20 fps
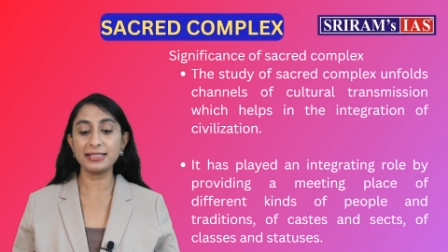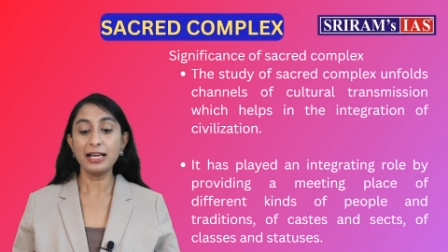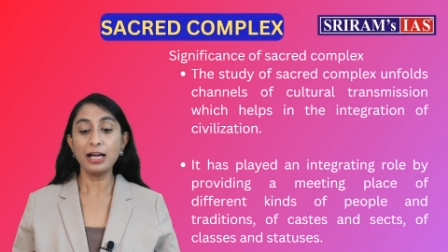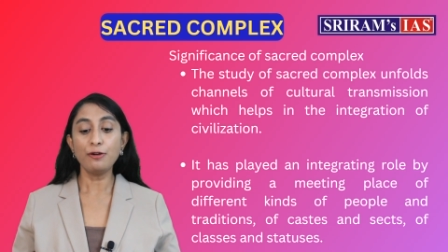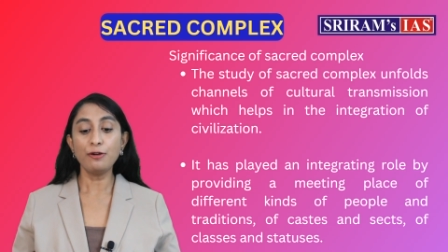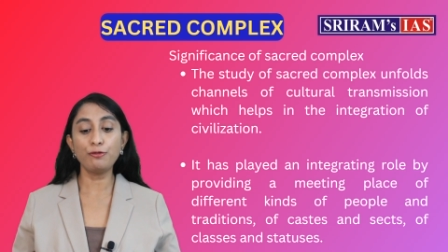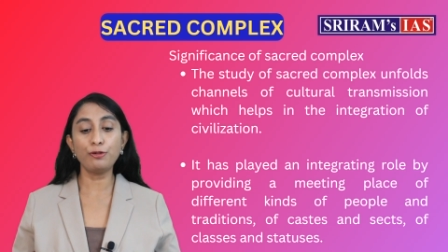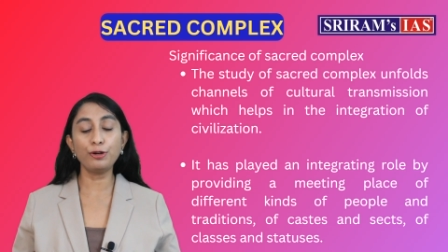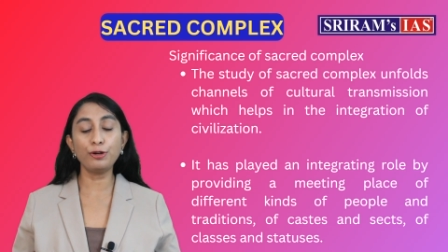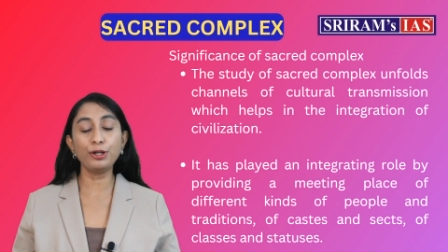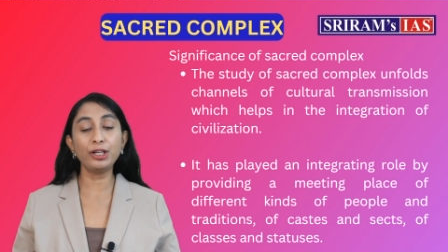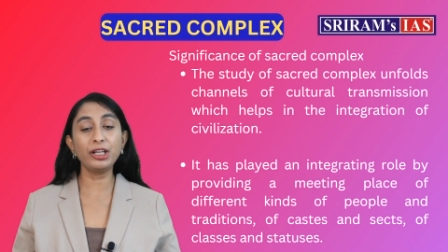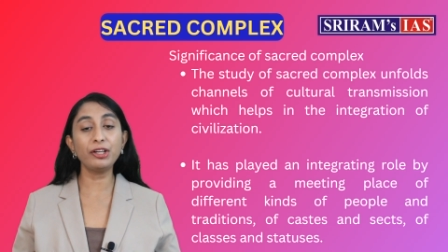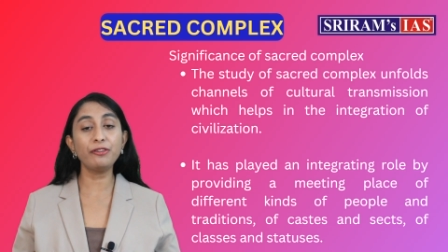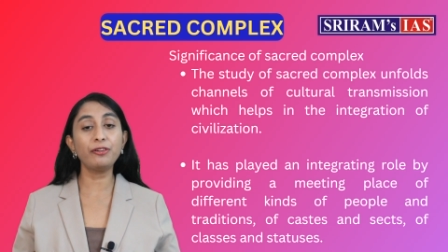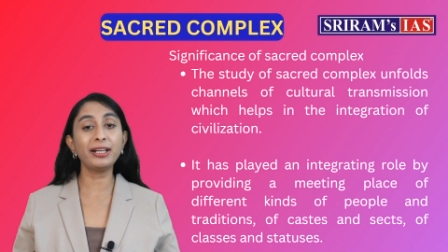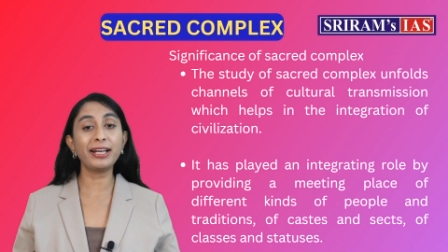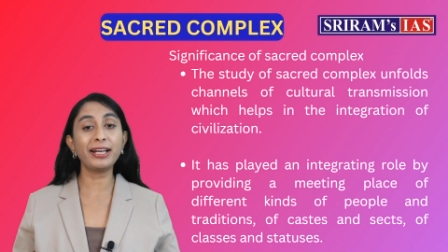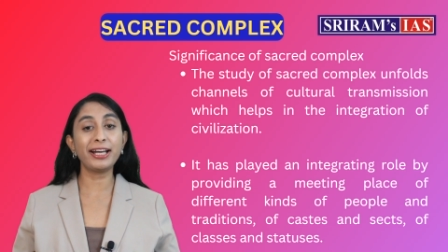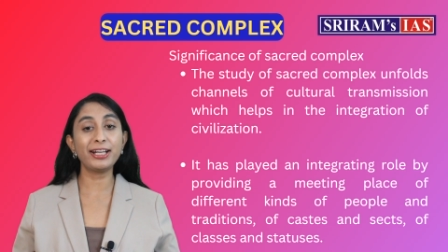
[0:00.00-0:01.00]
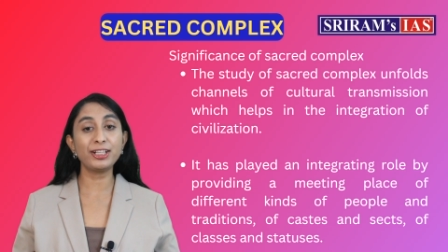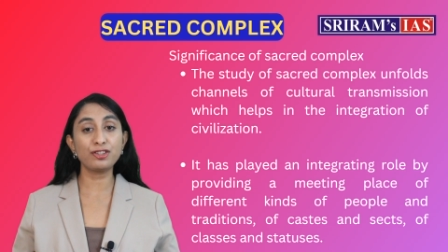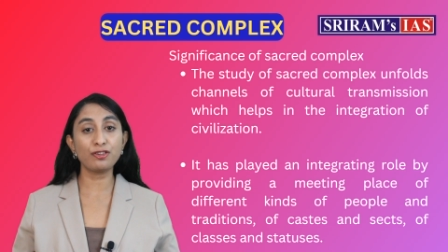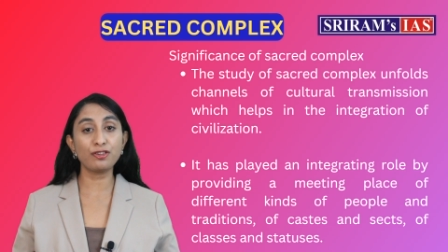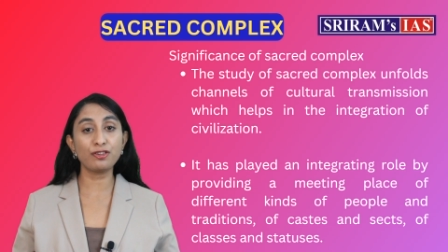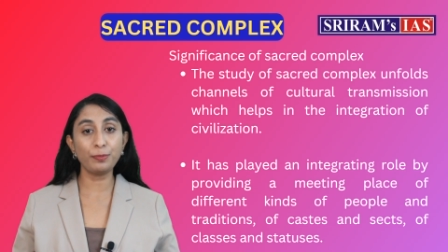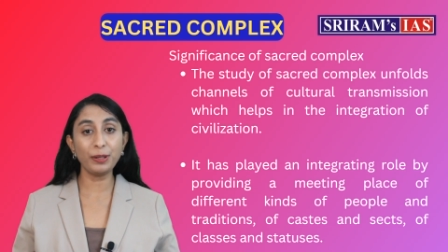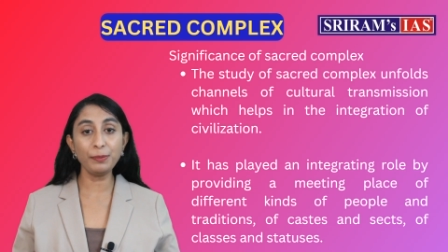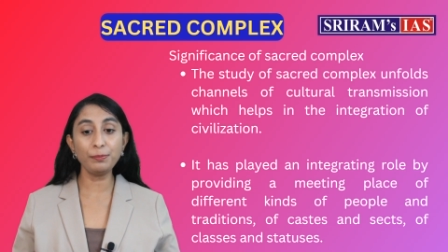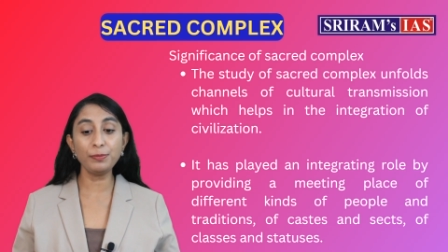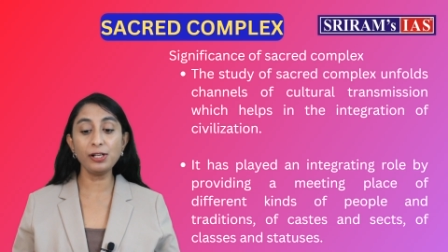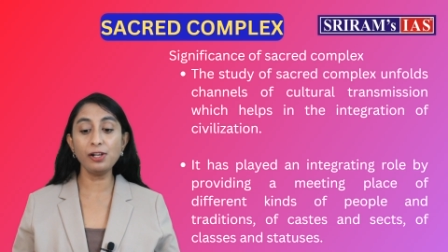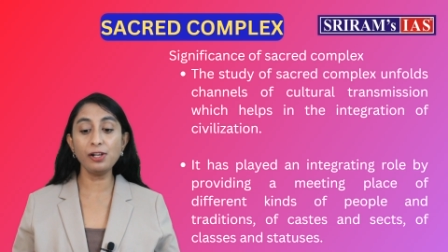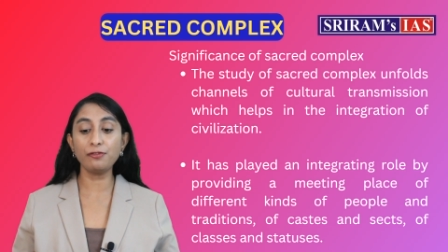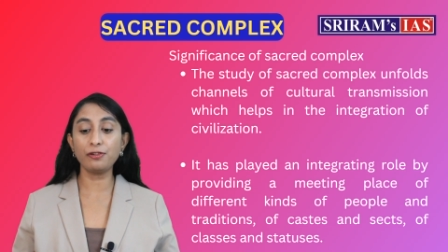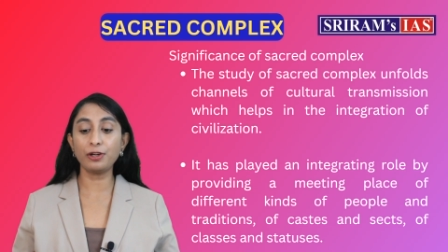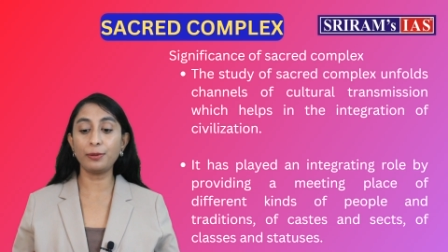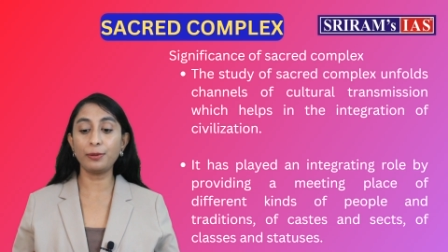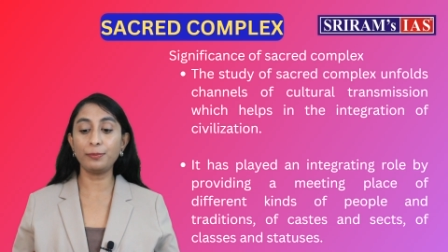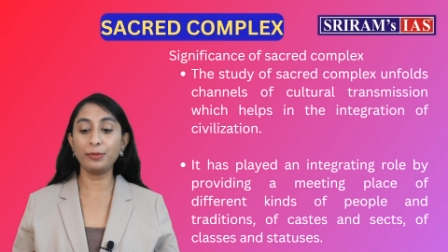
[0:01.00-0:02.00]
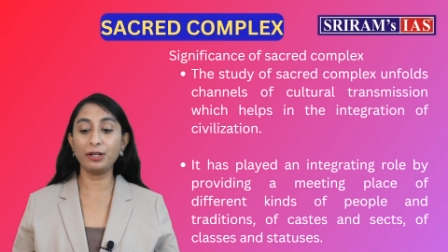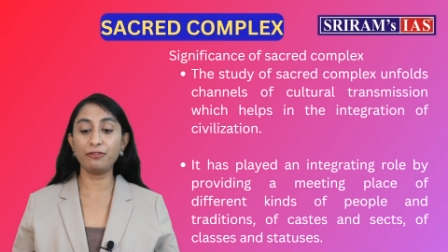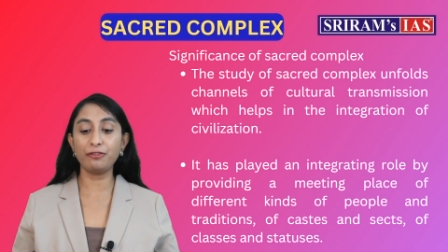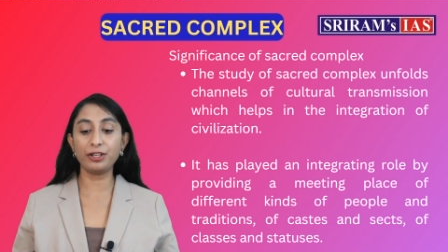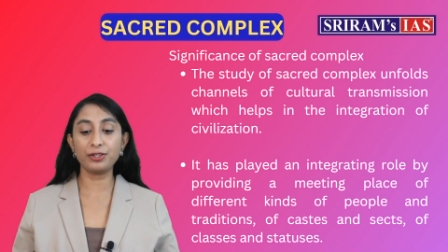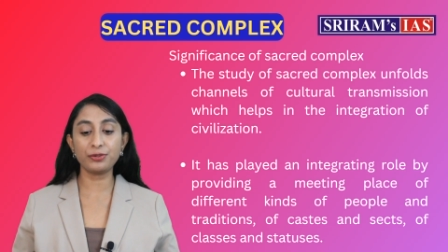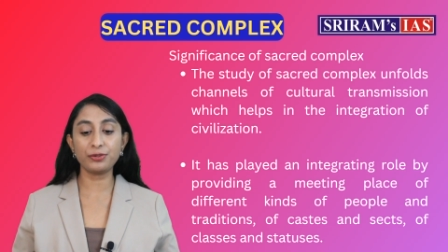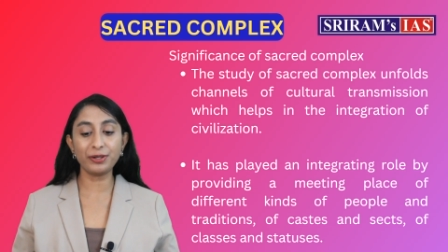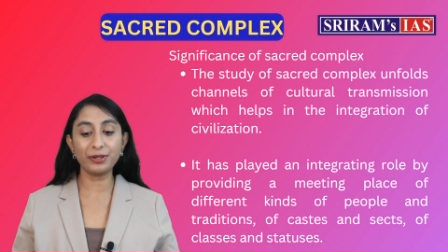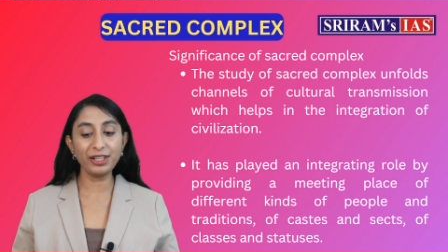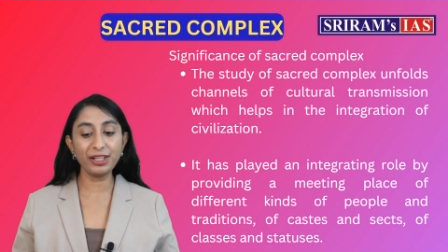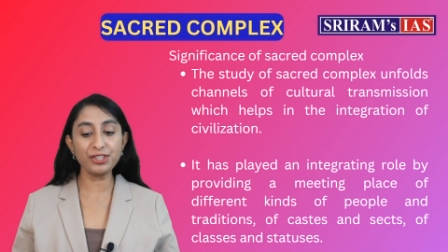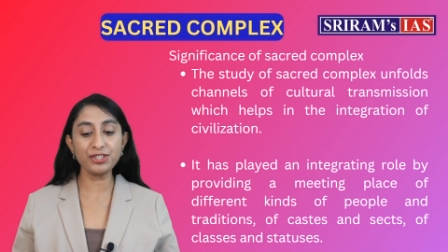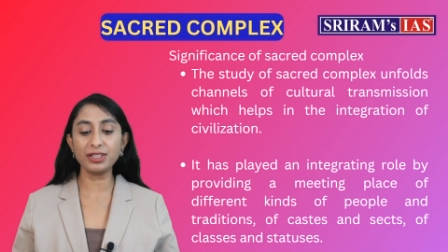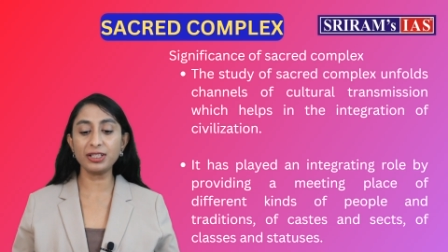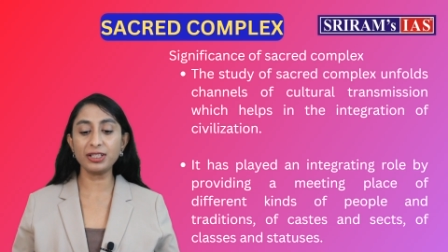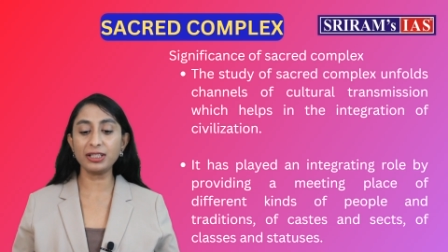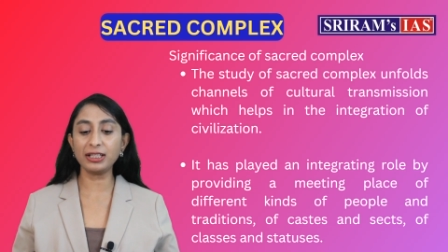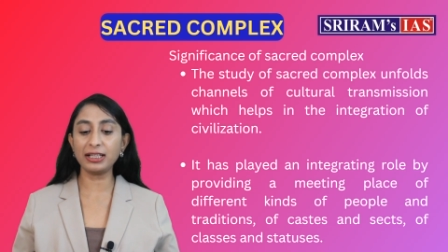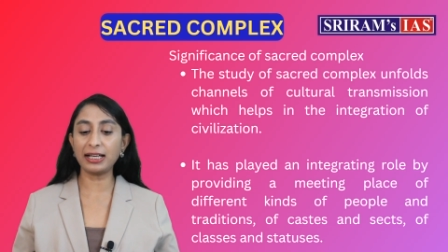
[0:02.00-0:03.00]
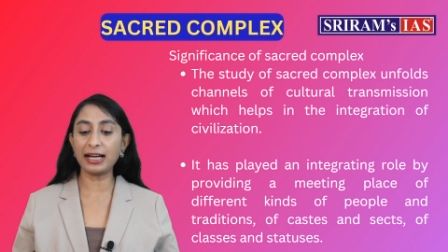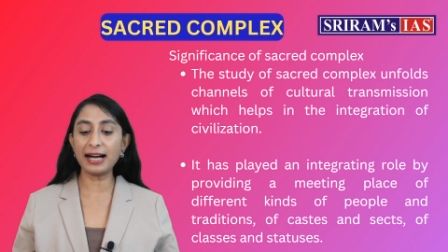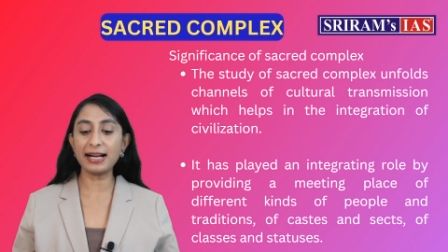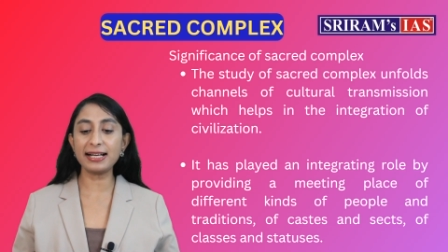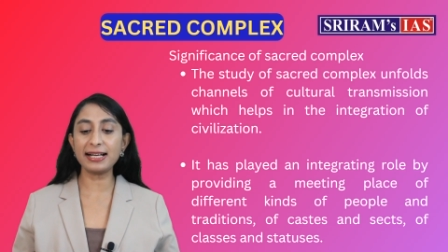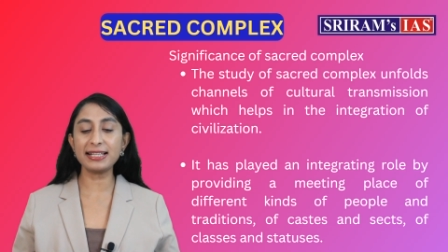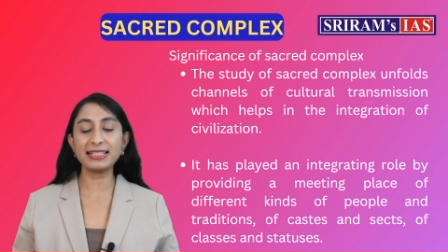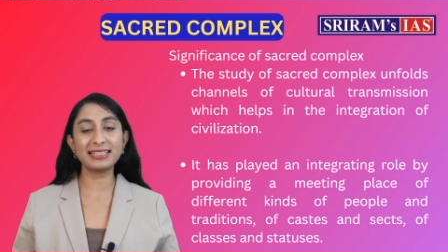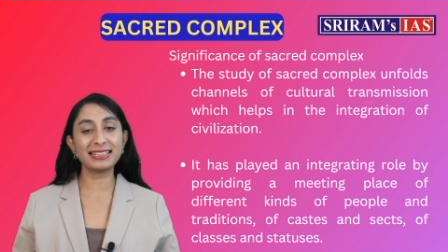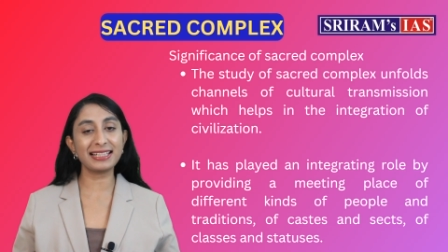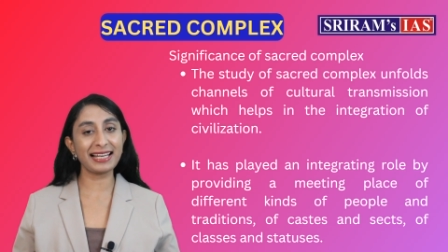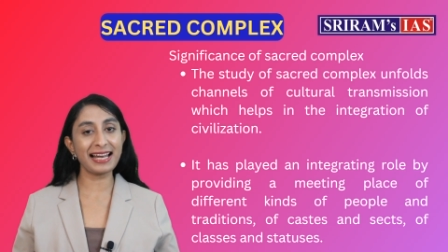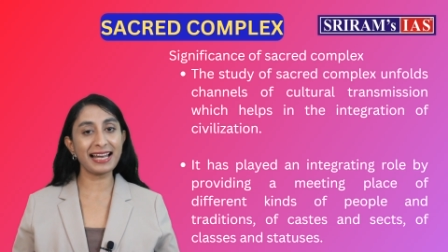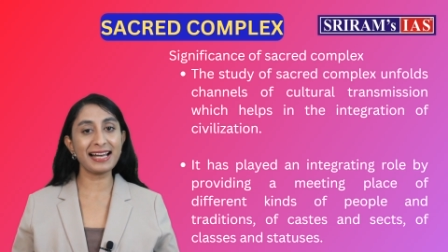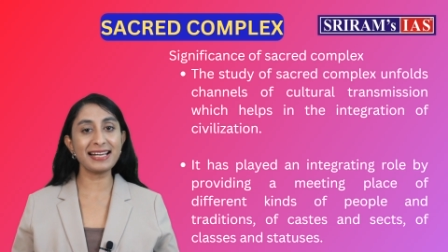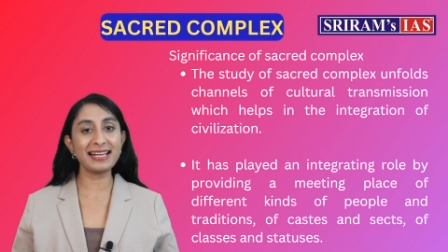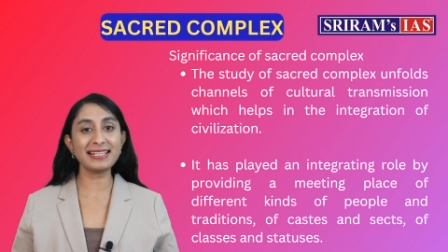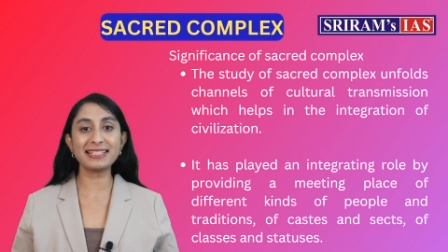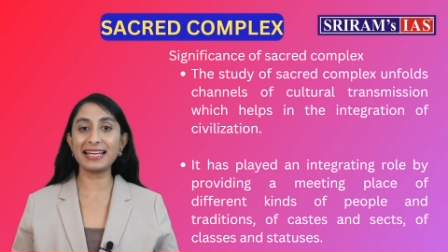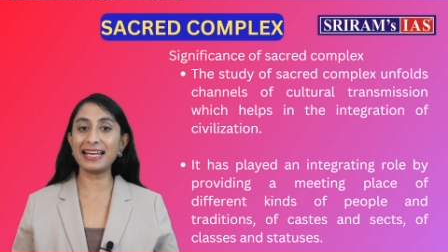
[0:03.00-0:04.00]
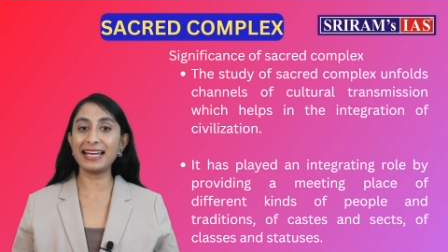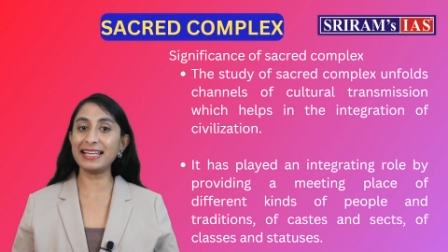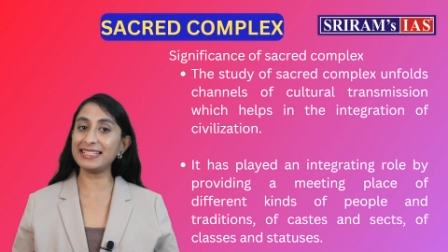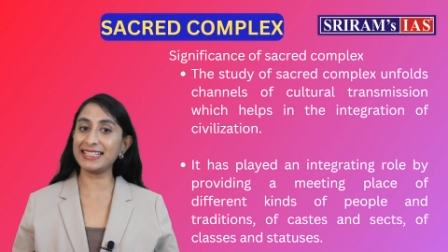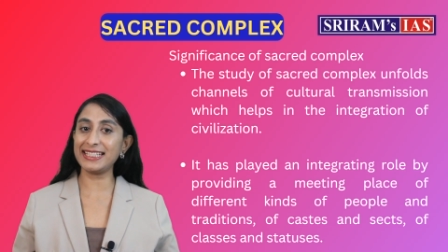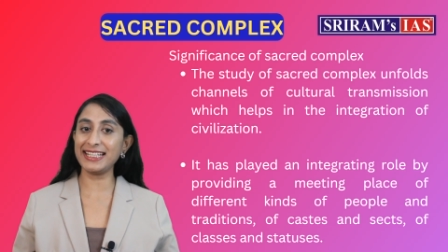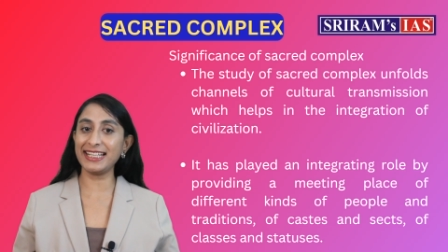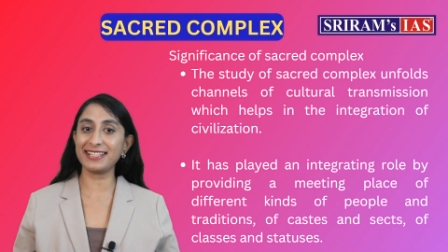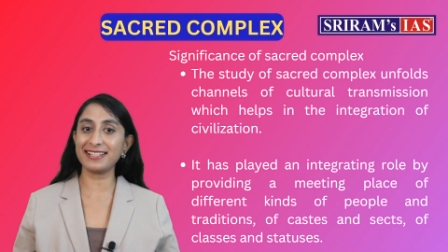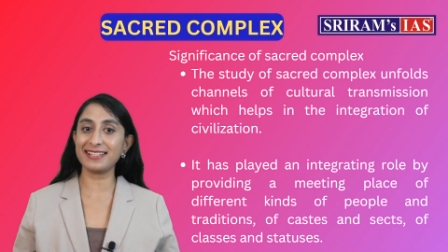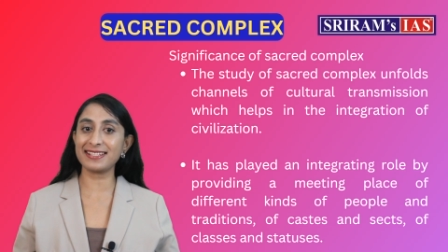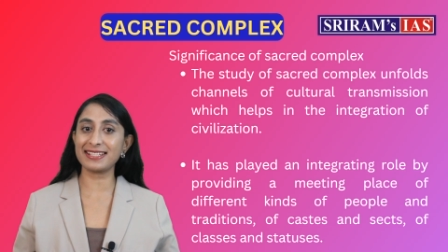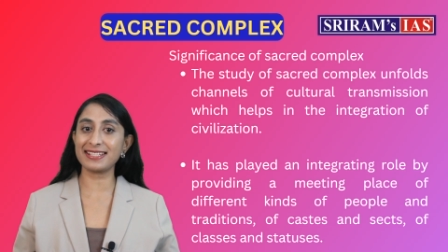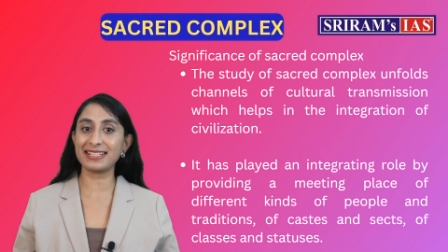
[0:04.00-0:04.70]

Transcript: for different kinds of people from different tradition, caste, class and status.